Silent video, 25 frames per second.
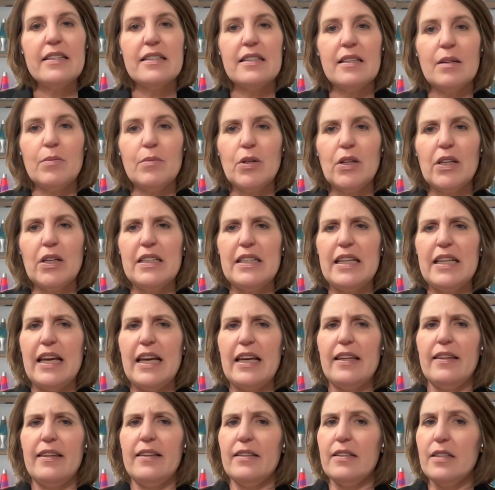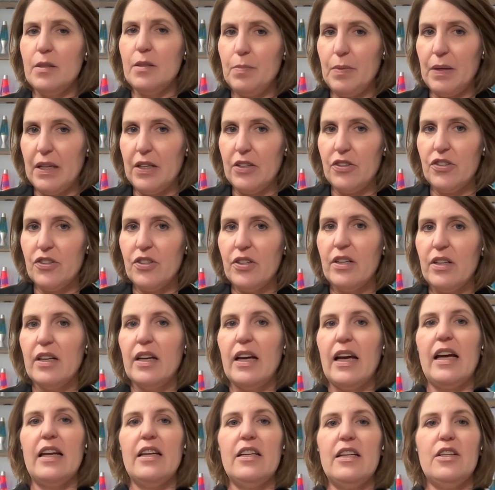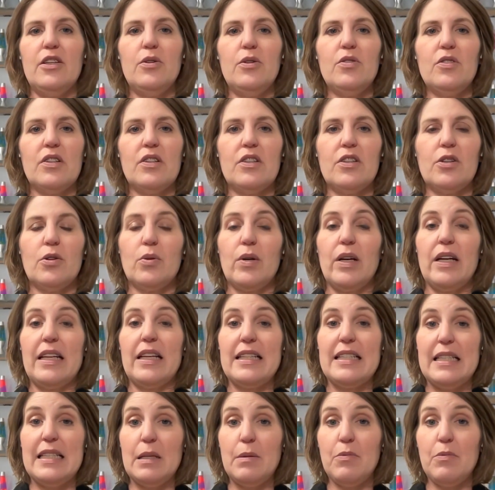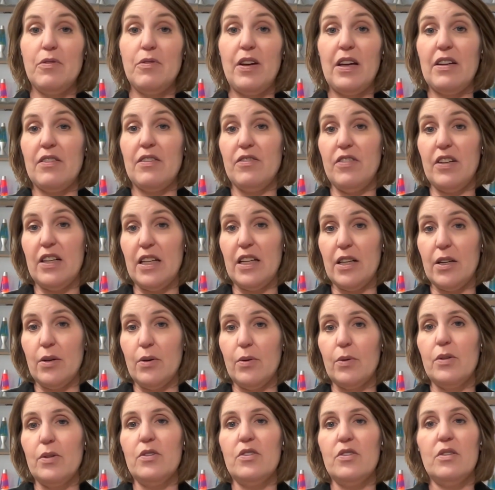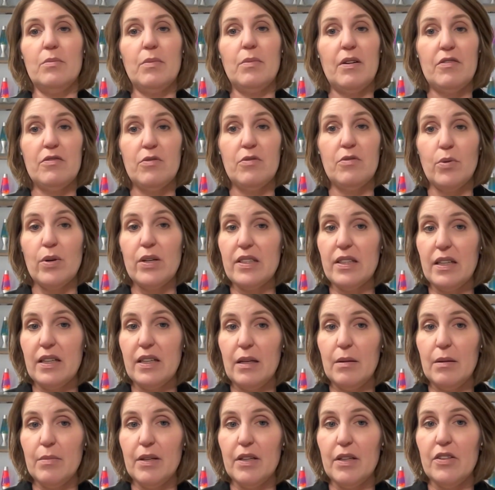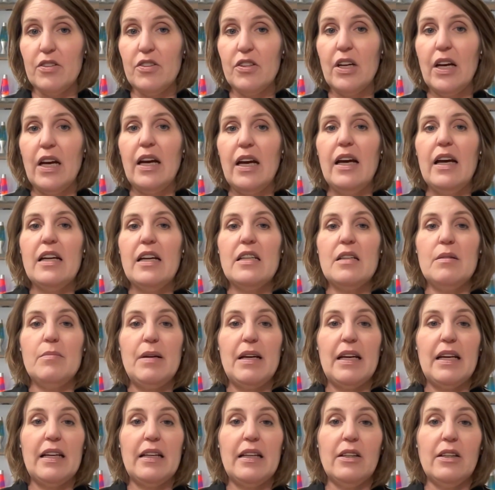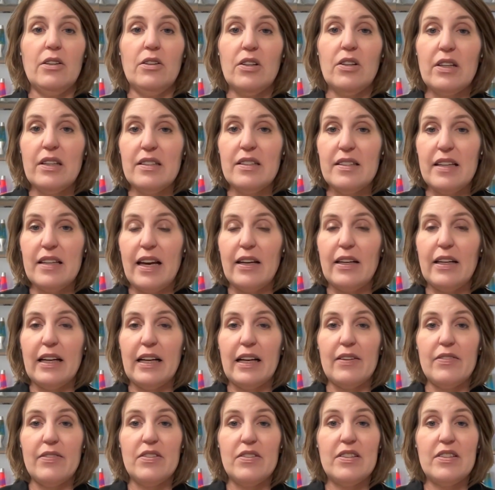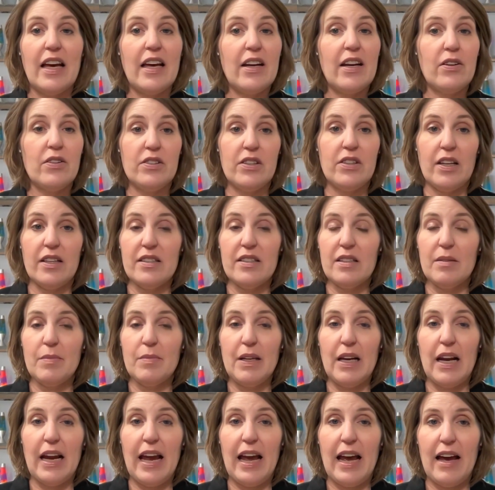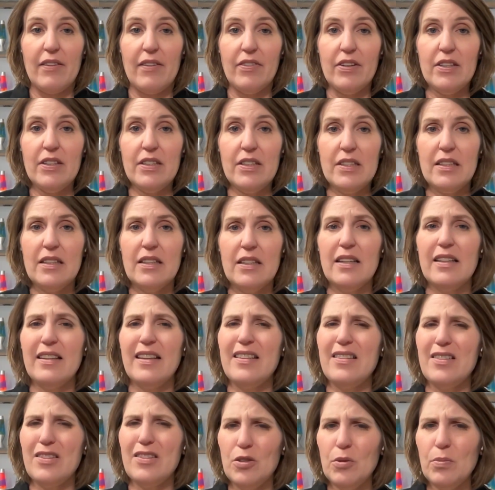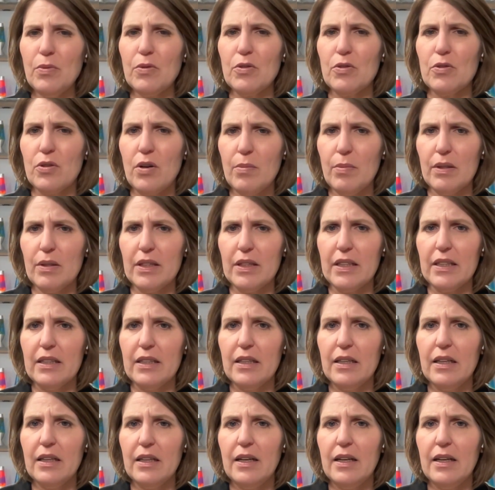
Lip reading: that someone could take this speech and use it to create a deepfake video using my voice and image to make it look and sound like I've said or done something I haven't, that's super troubling.